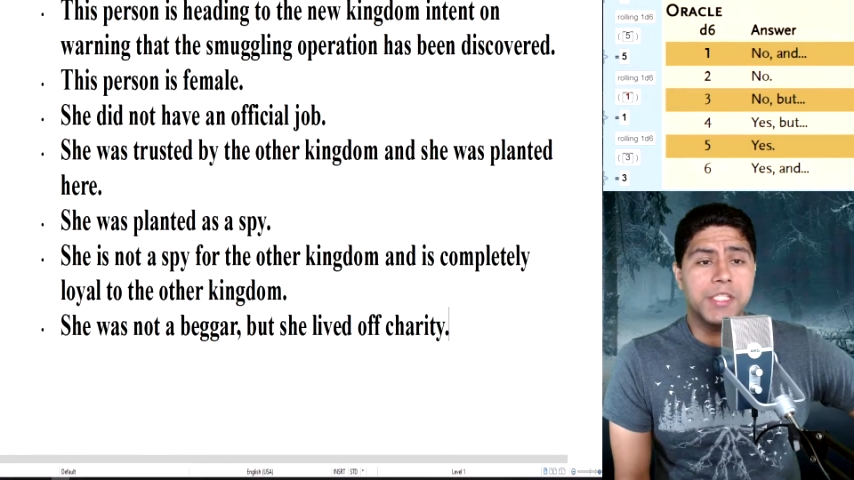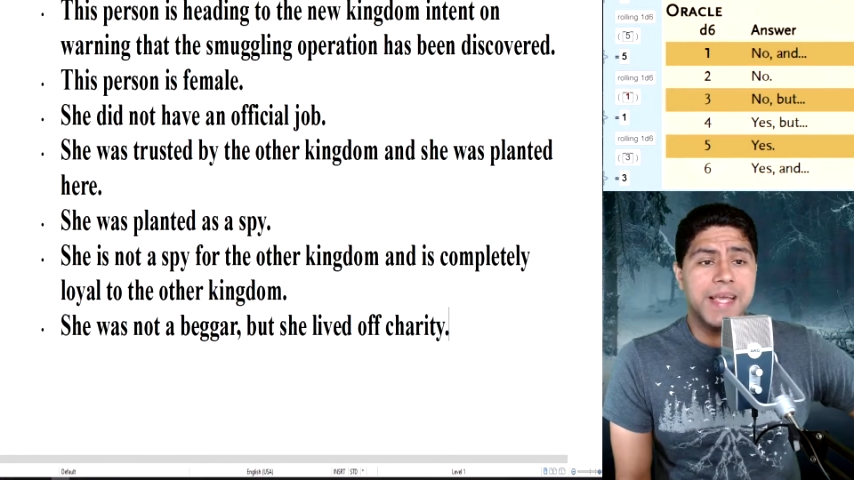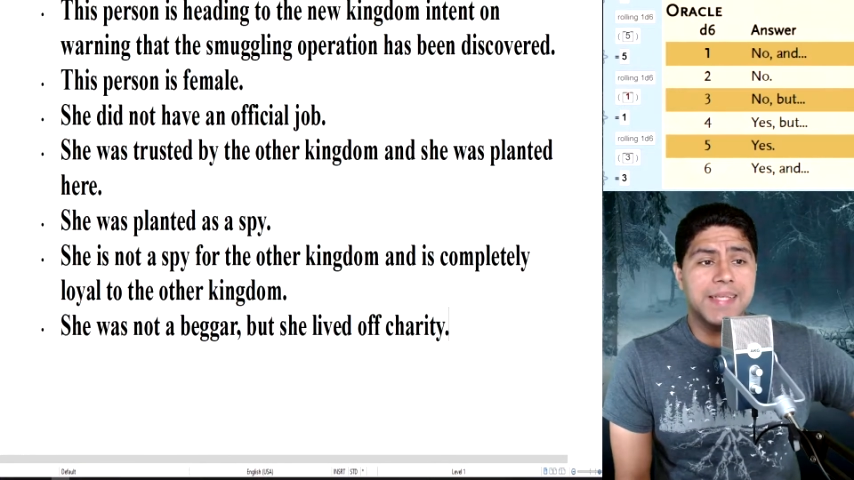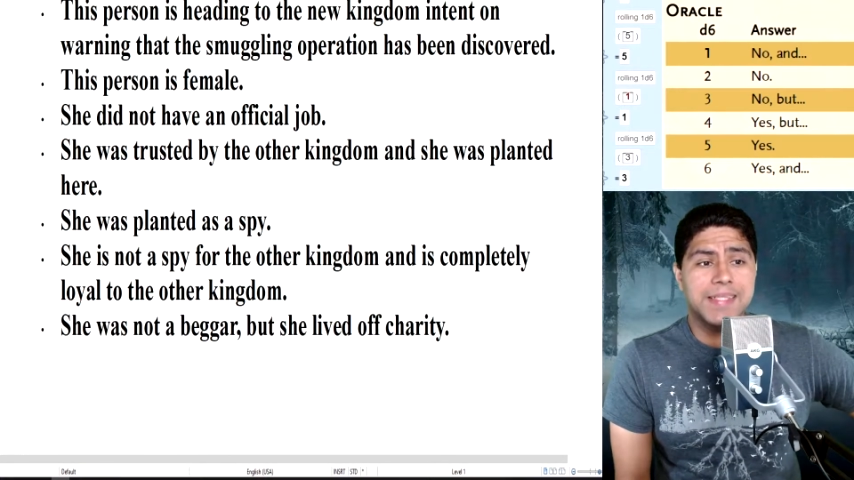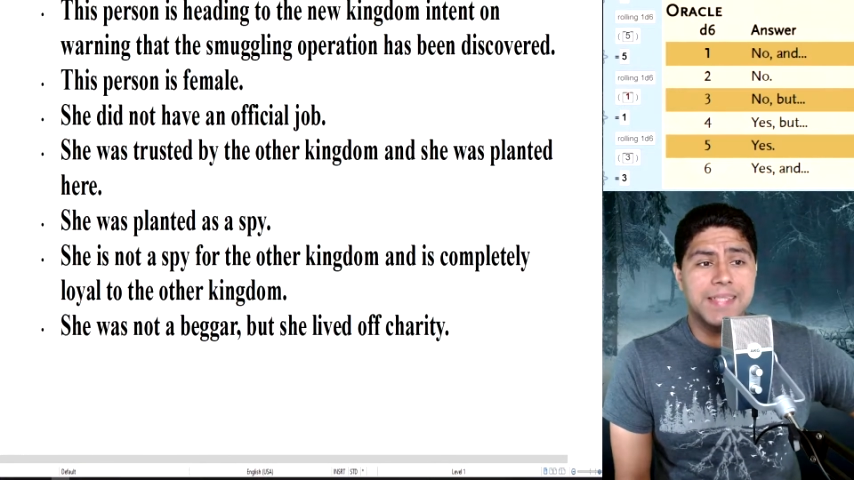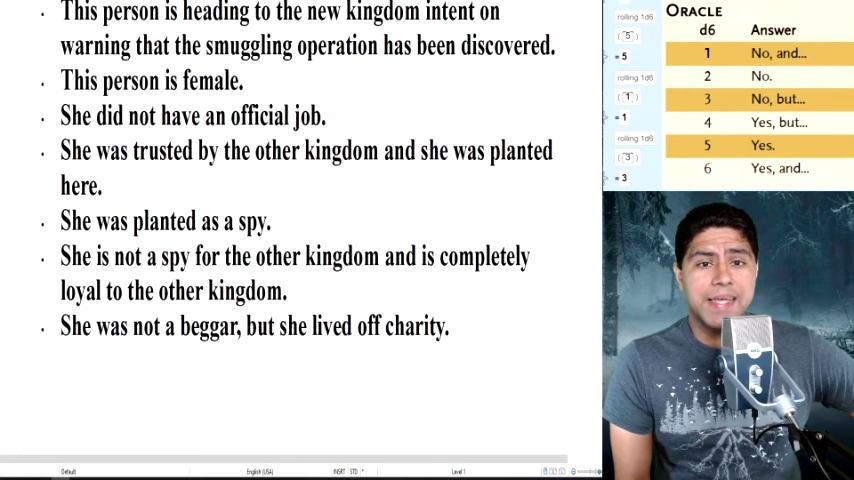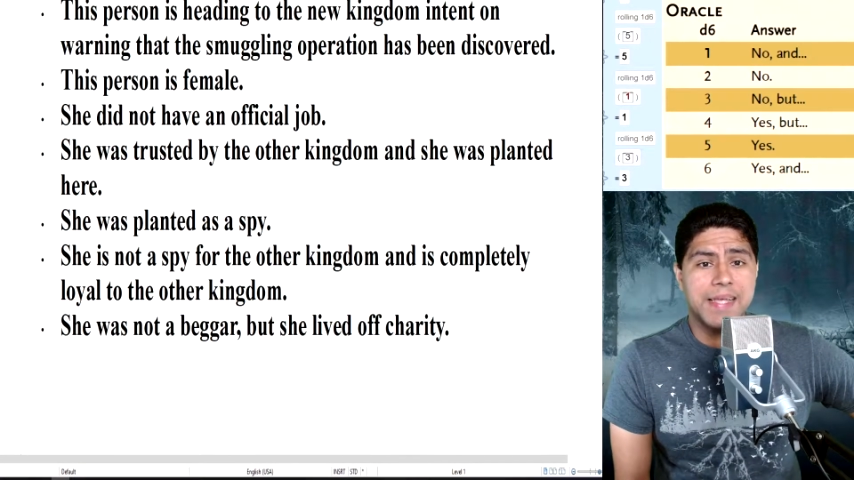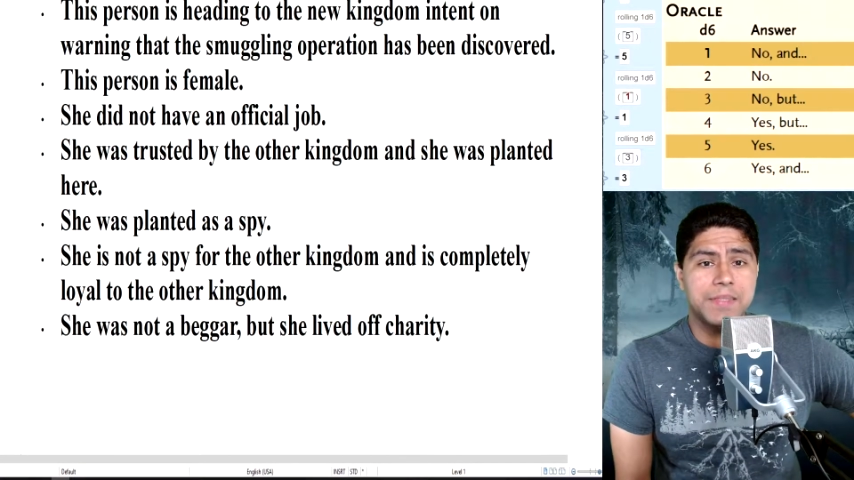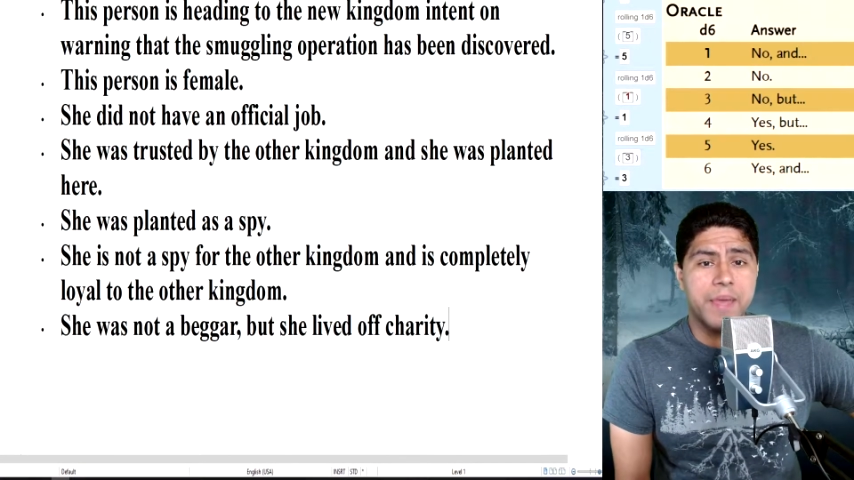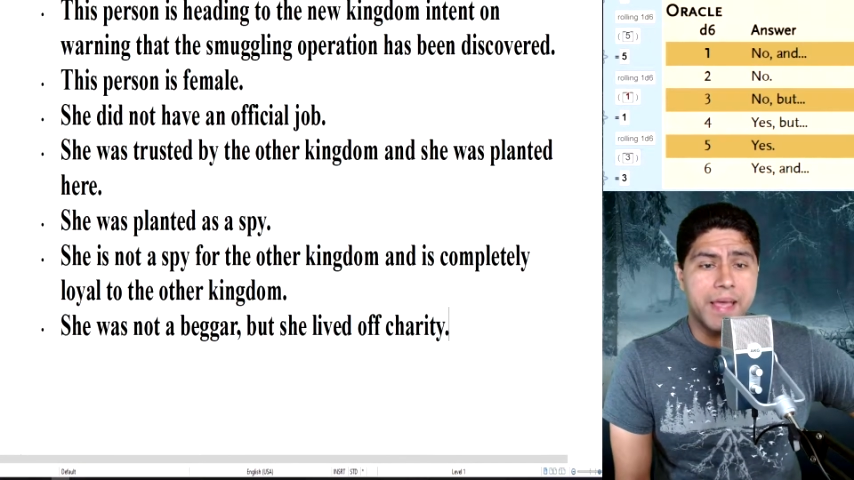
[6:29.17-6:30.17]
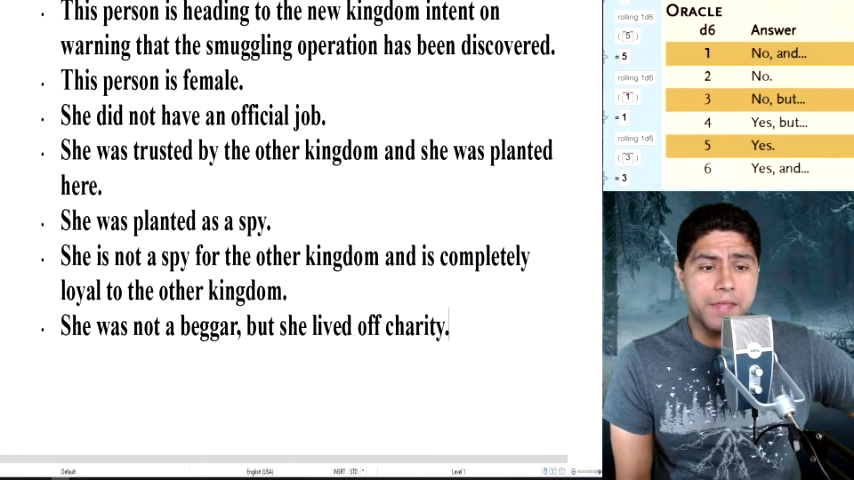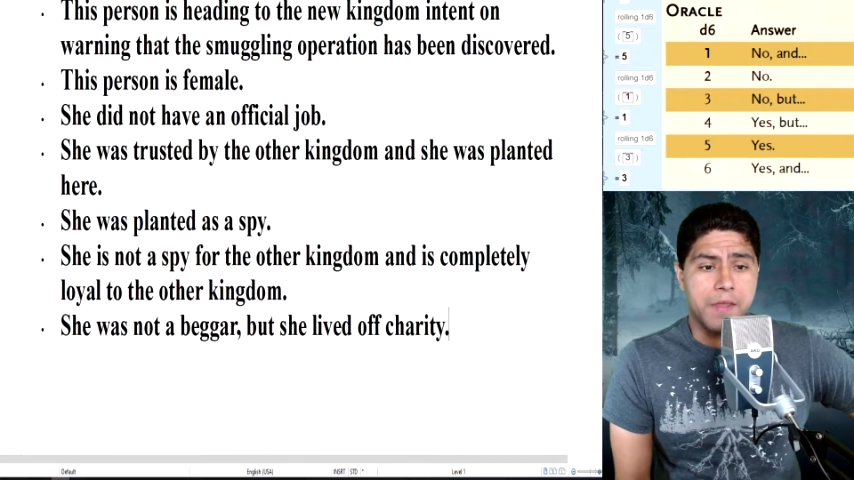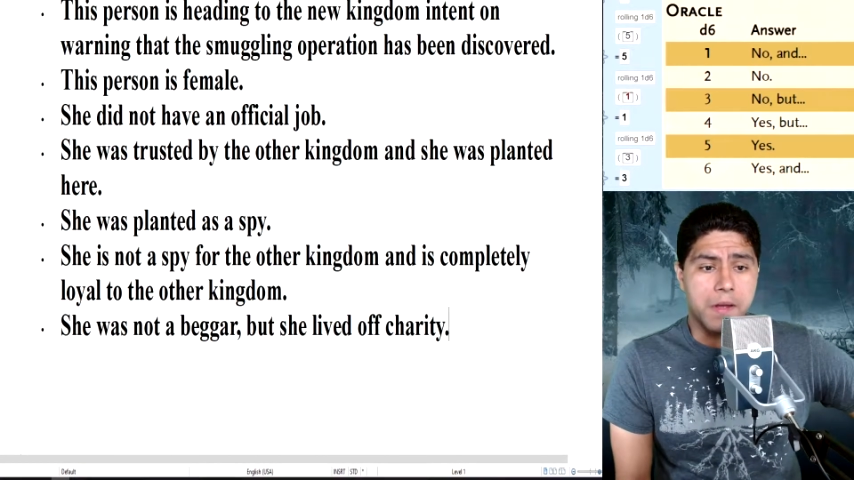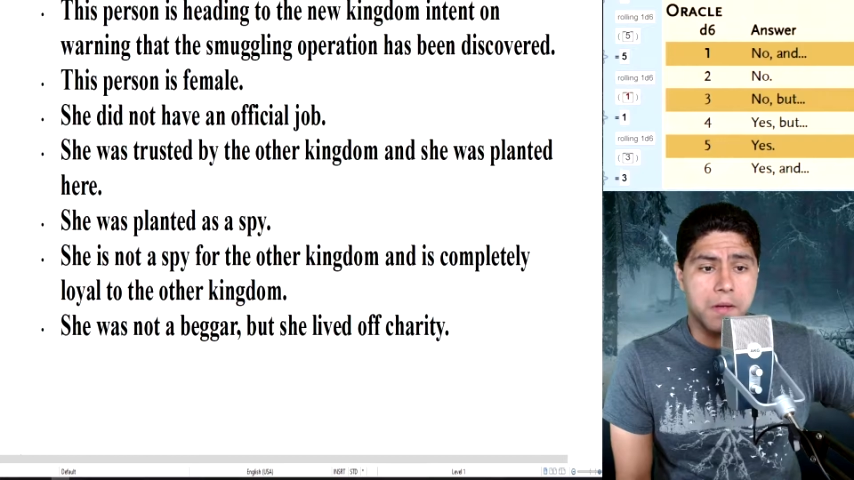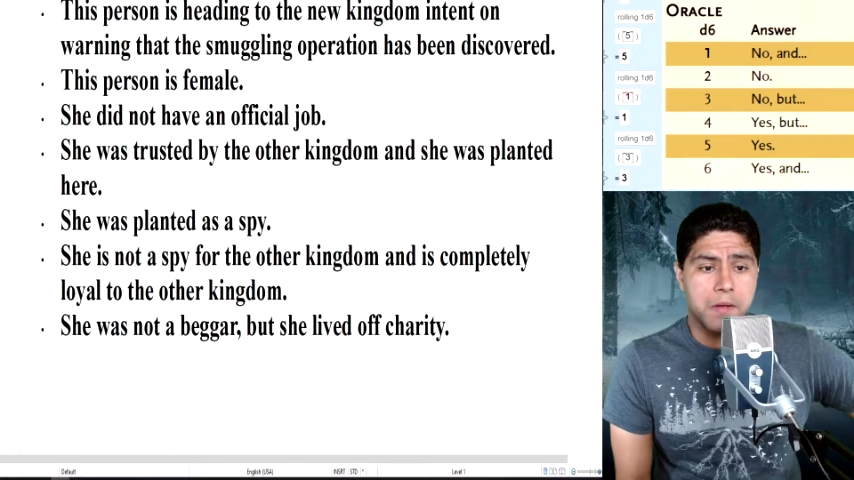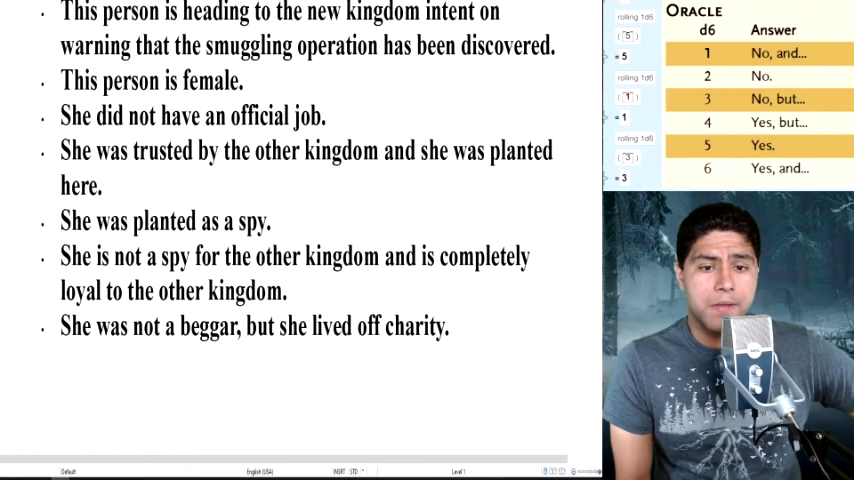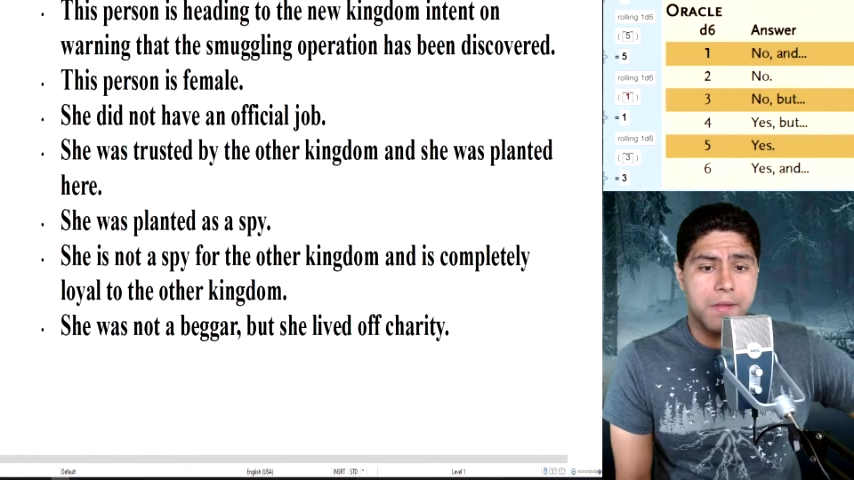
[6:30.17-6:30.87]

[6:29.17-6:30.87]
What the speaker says: She has ties back there.